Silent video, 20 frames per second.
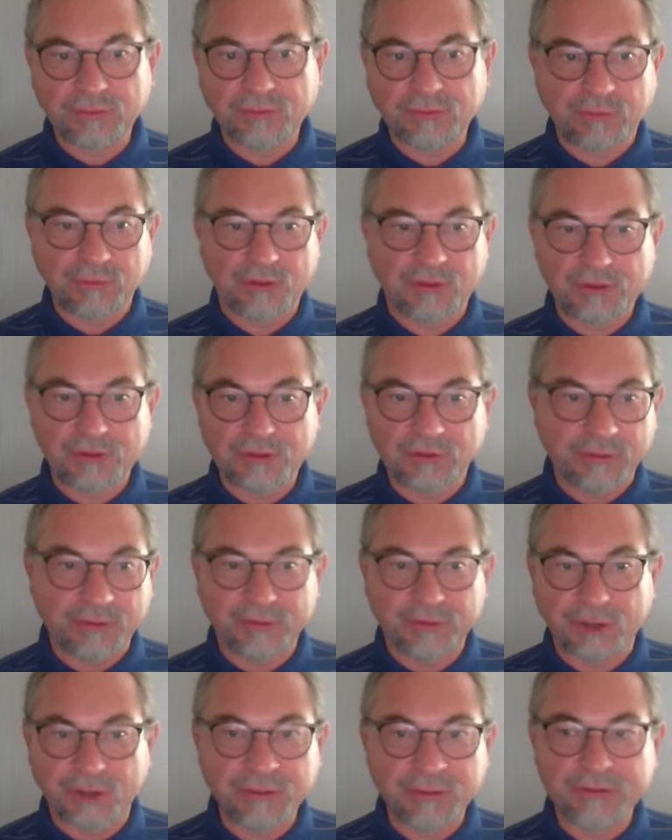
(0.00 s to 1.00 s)
or
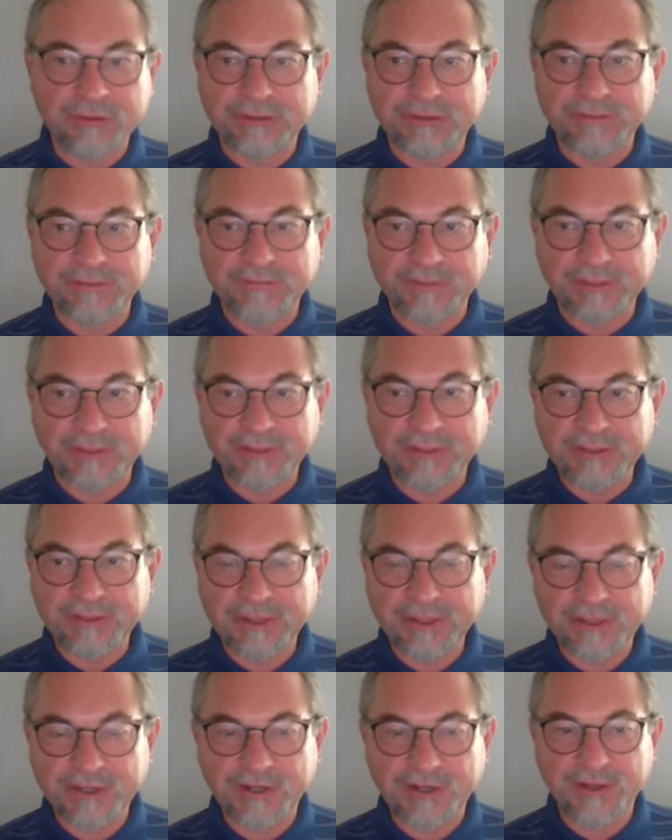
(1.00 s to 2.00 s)
alternatively
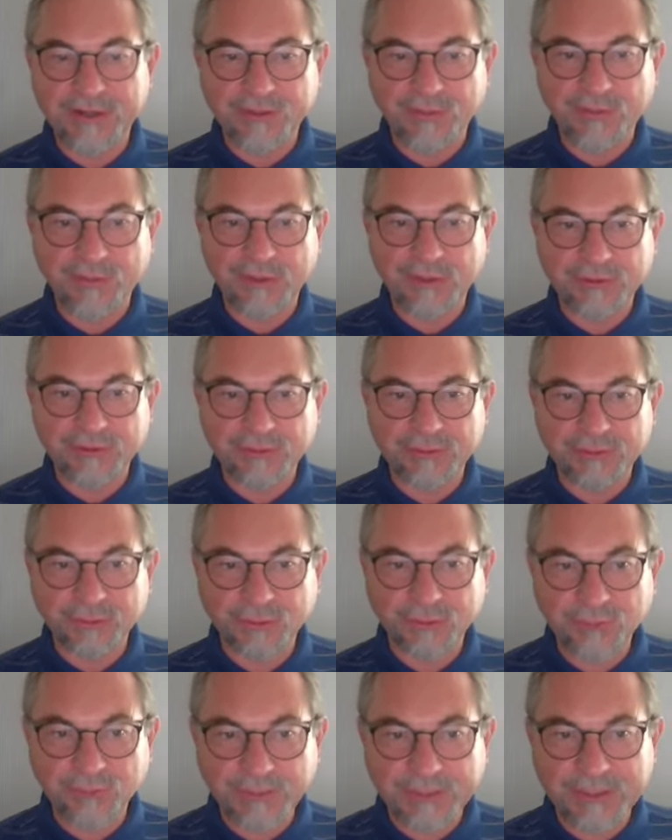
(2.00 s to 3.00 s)
uh, what
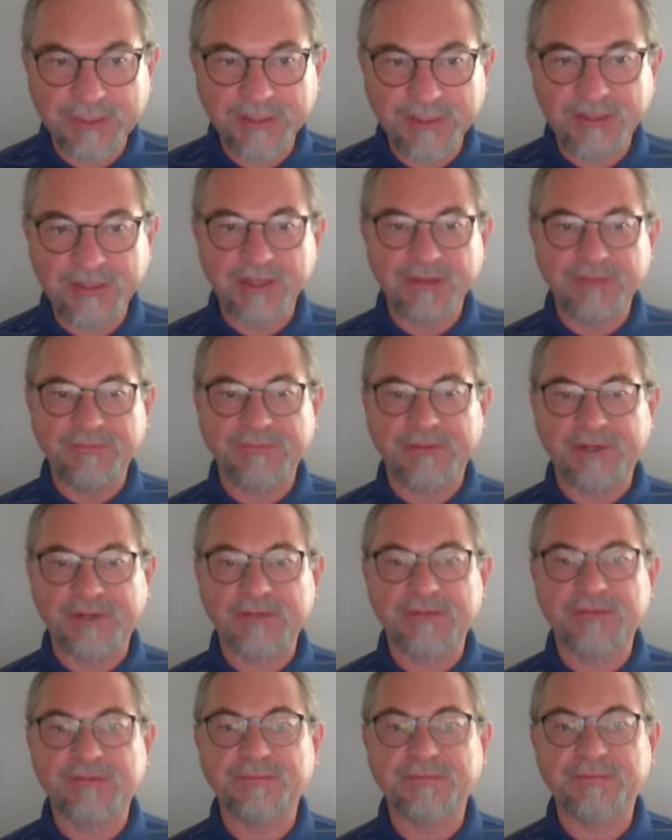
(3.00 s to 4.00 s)
do we
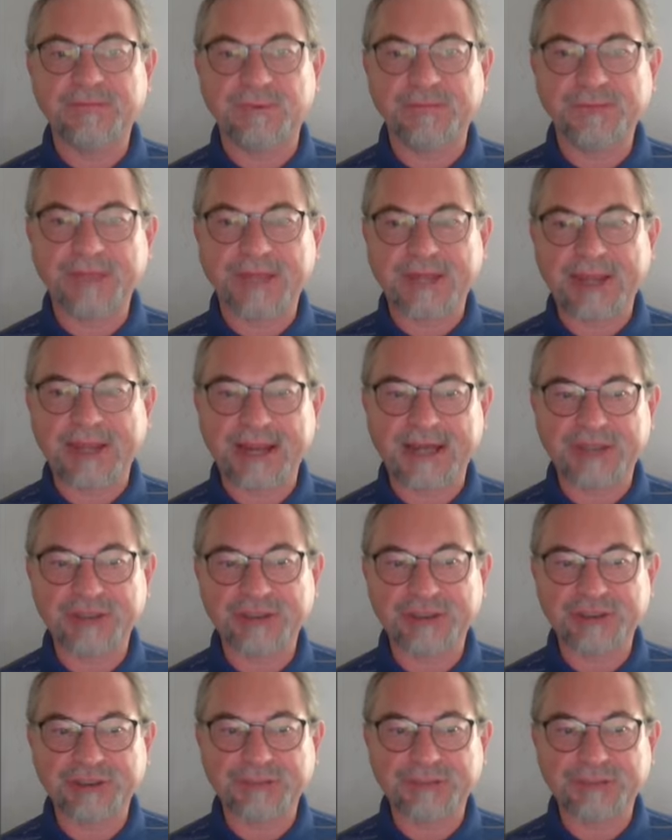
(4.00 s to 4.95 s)
evict from the cache